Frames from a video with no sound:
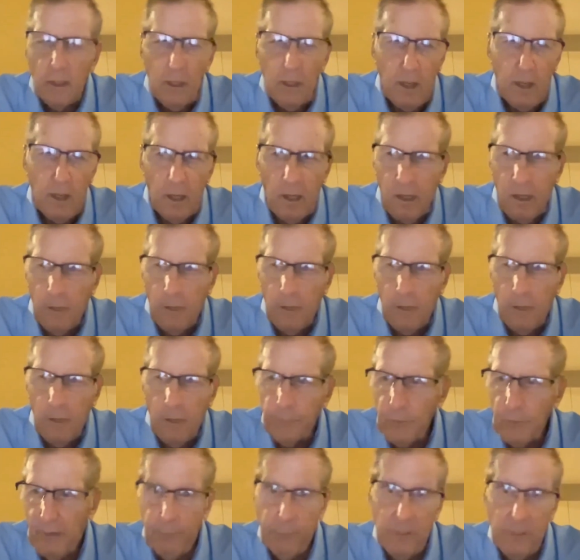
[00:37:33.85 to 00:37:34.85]

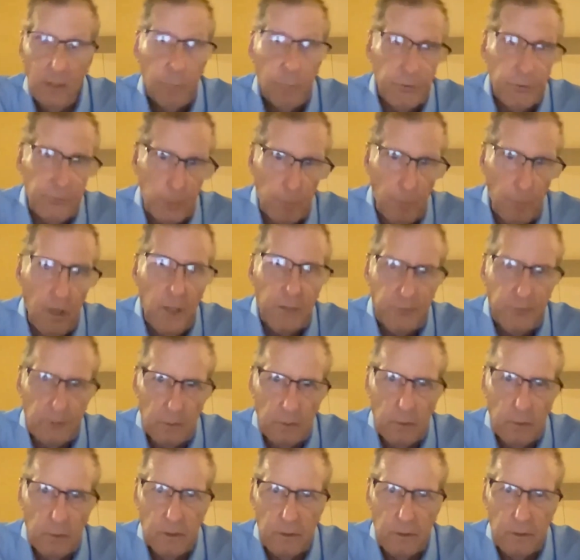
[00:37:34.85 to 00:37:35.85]
You might be able to
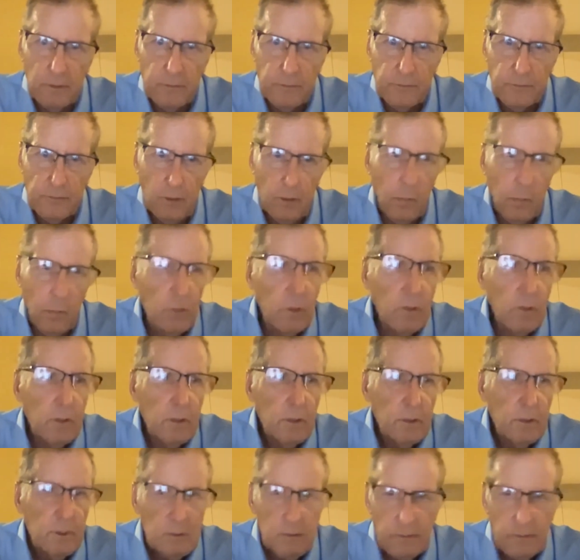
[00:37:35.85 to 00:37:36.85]
modulate it. So
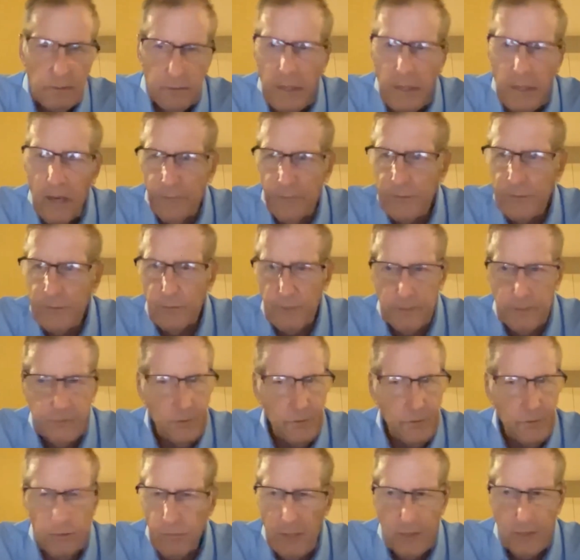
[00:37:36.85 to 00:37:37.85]
yeah, there is a
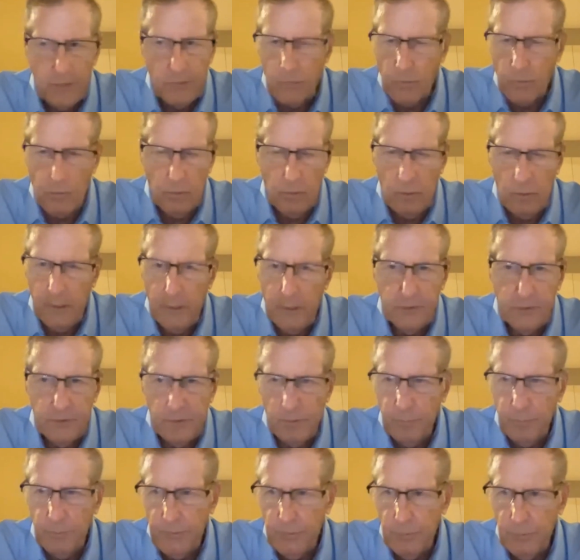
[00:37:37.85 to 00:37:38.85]
direct correlation
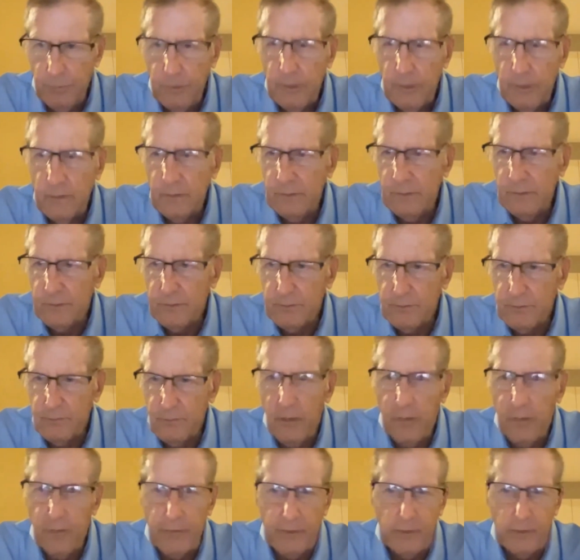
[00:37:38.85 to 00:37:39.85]
between the
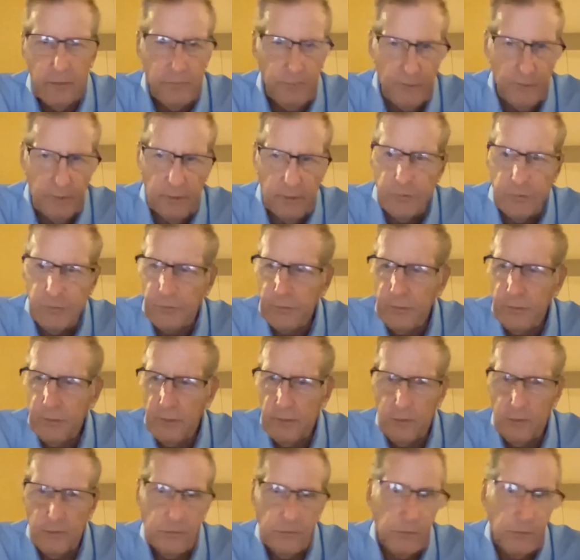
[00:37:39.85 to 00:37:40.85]
severity of an injury
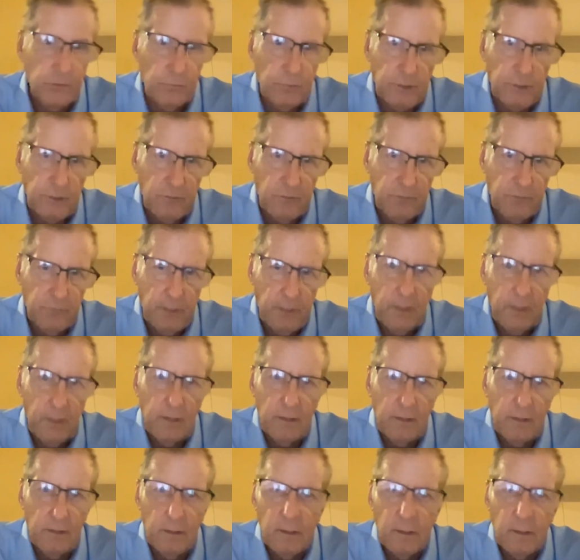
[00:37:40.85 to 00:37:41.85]
and the degree of
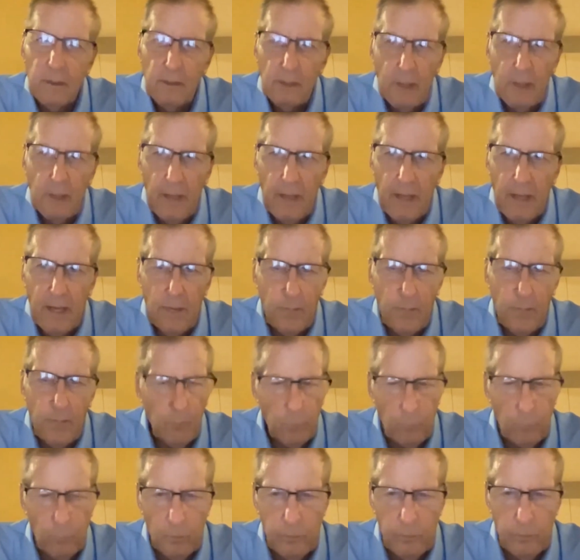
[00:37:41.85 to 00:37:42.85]
pain. And
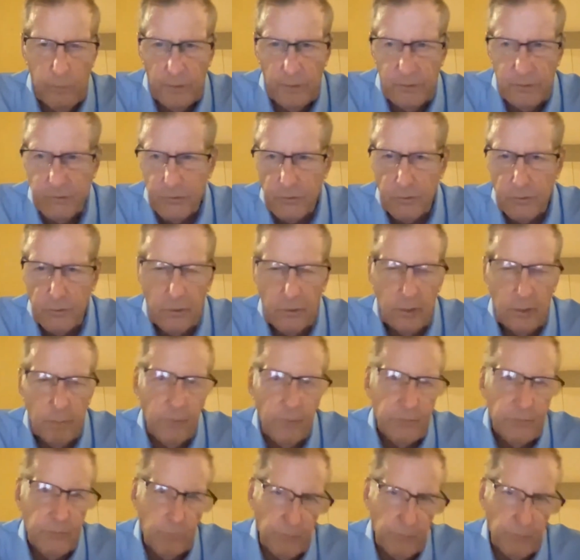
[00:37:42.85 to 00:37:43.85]
within certain
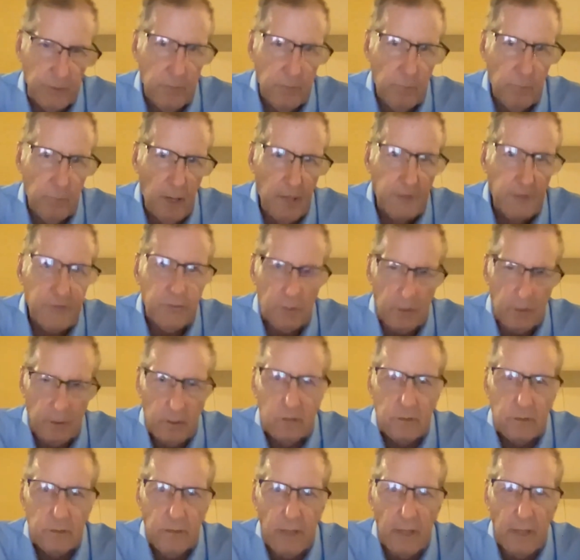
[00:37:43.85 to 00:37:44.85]
limits, we can
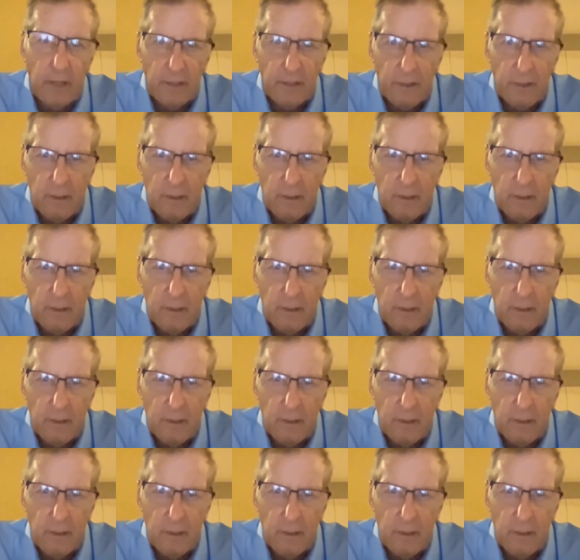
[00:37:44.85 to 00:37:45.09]
modulate that.